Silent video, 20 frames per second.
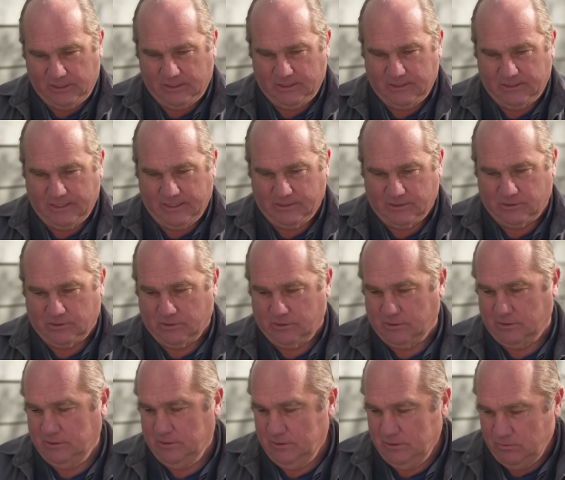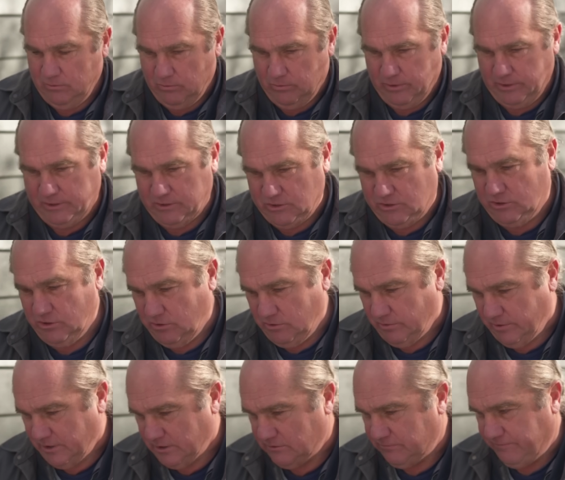condenser, what it's
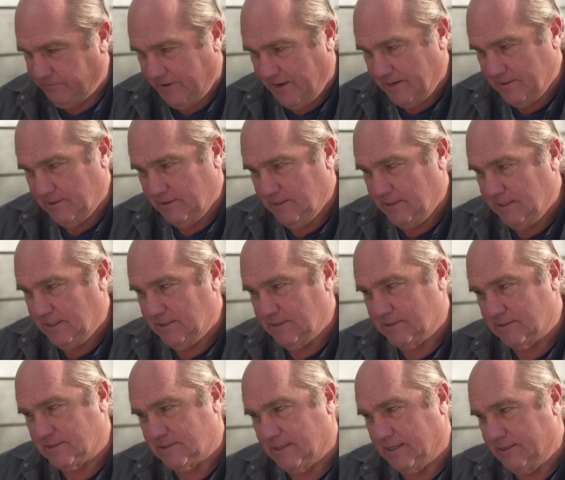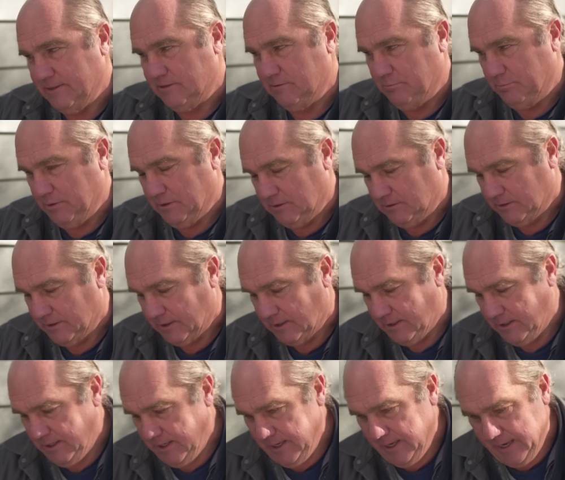doing is finding heat inside the building
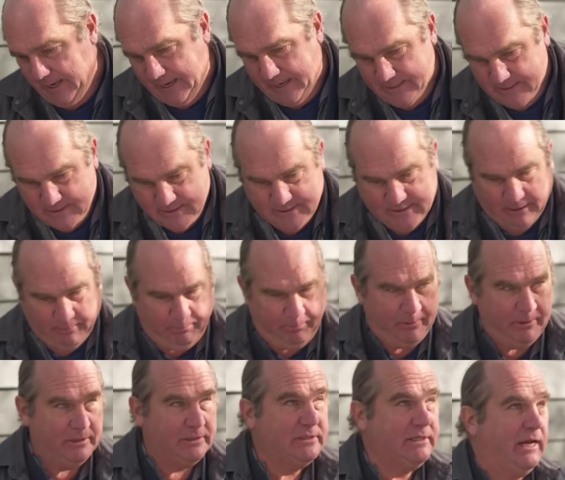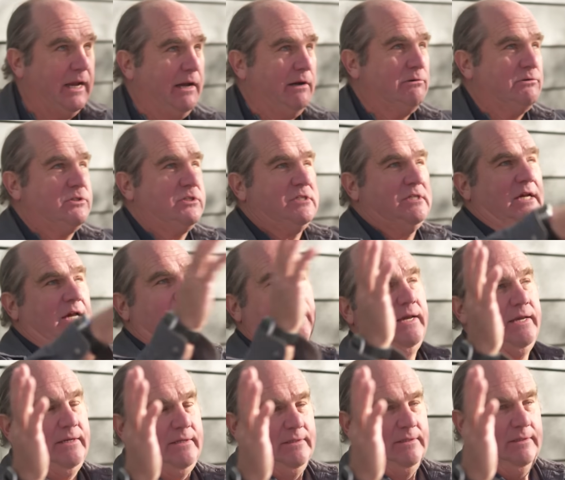and dumping it to
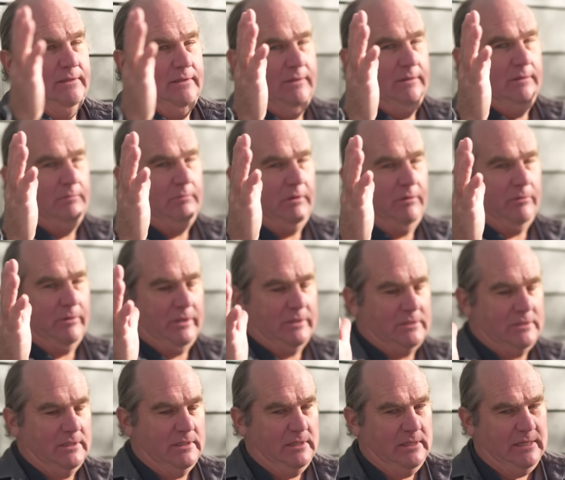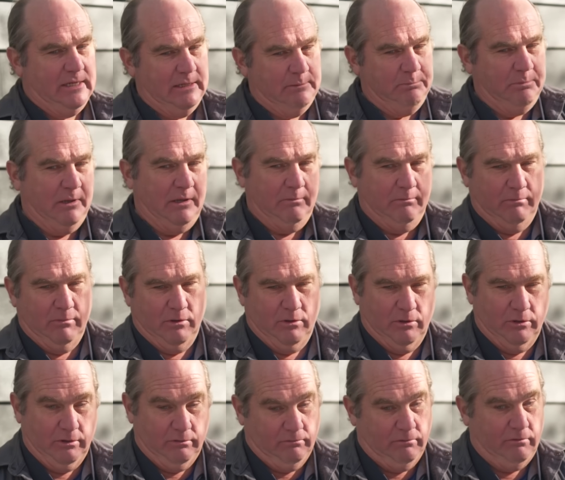outside. But when it's in heat pump
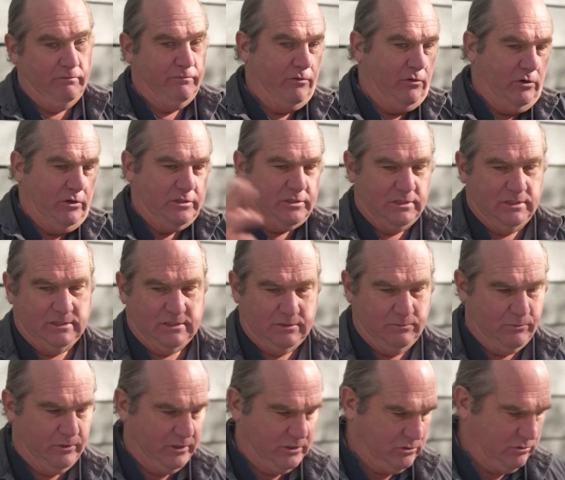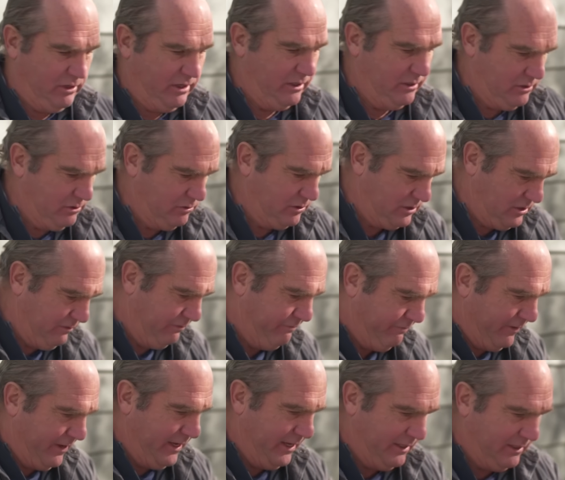mode, it reverses, and what it's trying to do is to
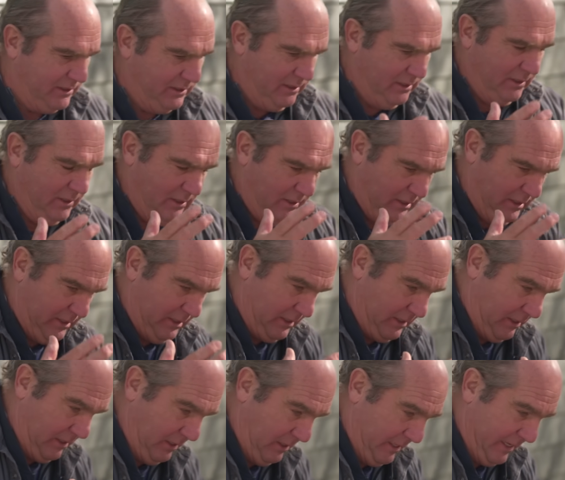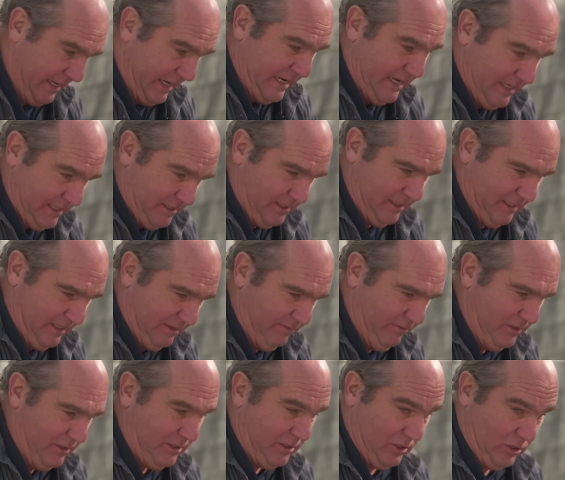find heat
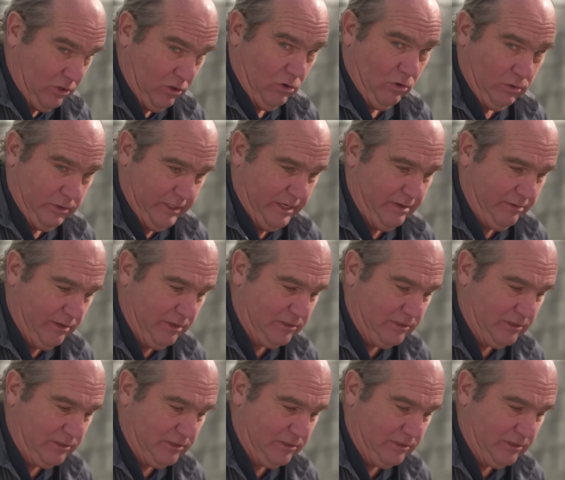even in the cold air